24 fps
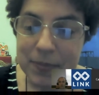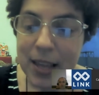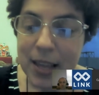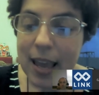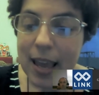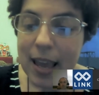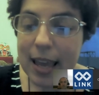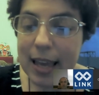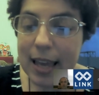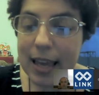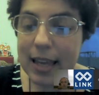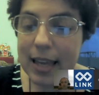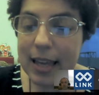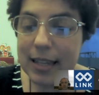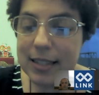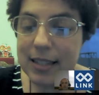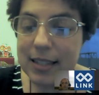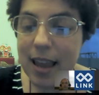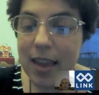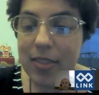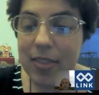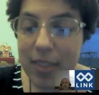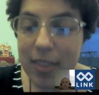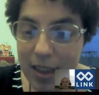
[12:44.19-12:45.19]
And
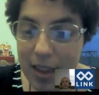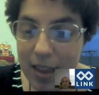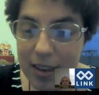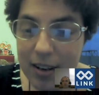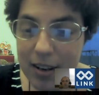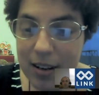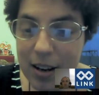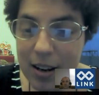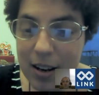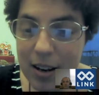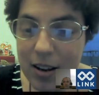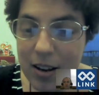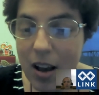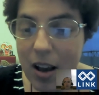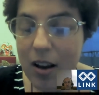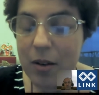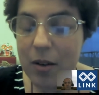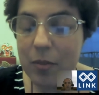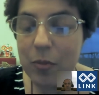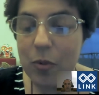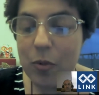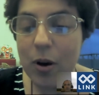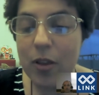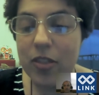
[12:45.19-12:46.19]
then
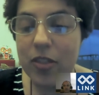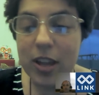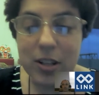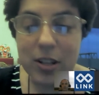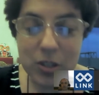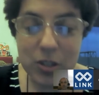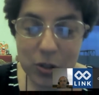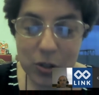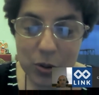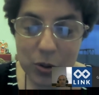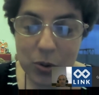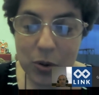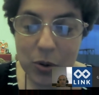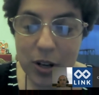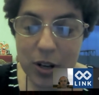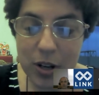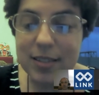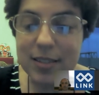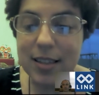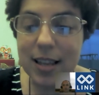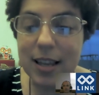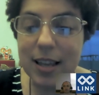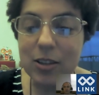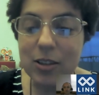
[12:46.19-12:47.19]
what they do is
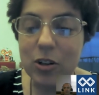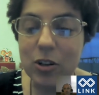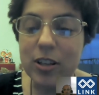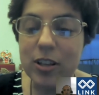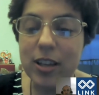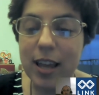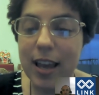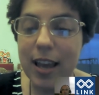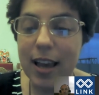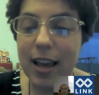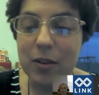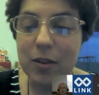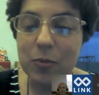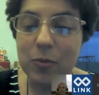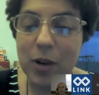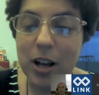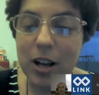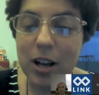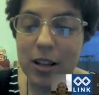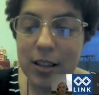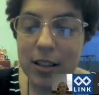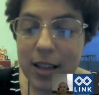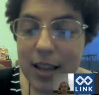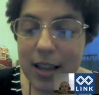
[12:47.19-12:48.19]
they look at,
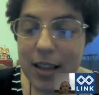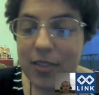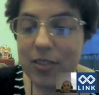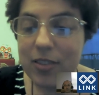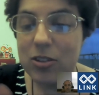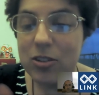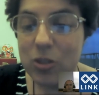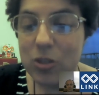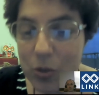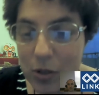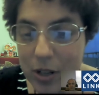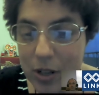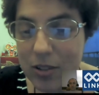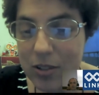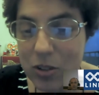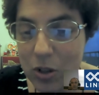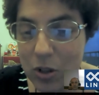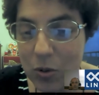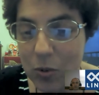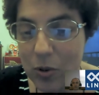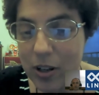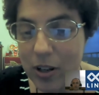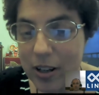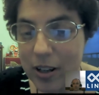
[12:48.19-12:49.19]
well, the students
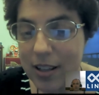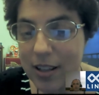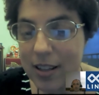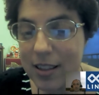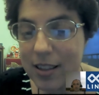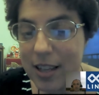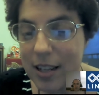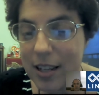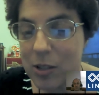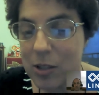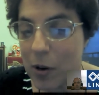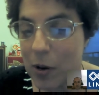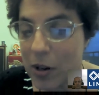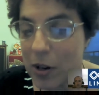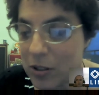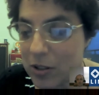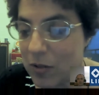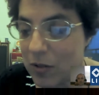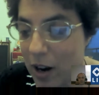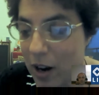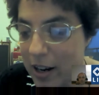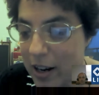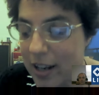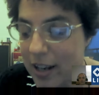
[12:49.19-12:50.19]
who were in the expressive
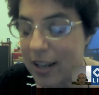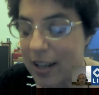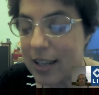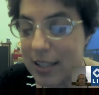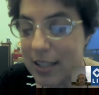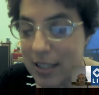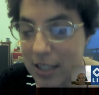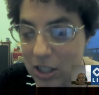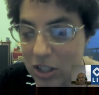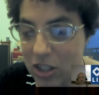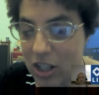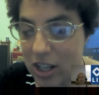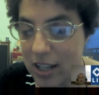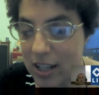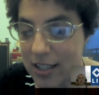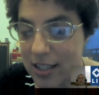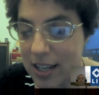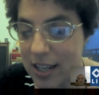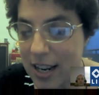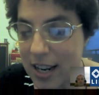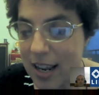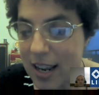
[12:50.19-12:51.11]
writing condition,